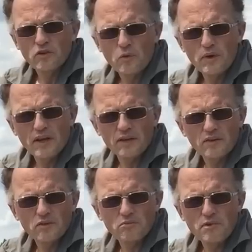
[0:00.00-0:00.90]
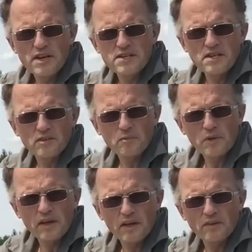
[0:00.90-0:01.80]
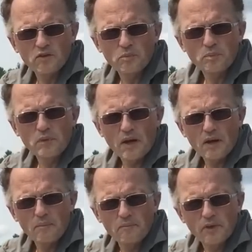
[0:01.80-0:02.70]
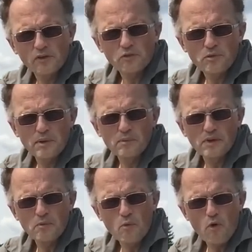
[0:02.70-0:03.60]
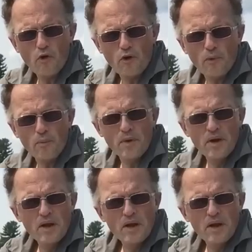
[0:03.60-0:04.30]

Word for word: so we get these ridges and we get these extremely warm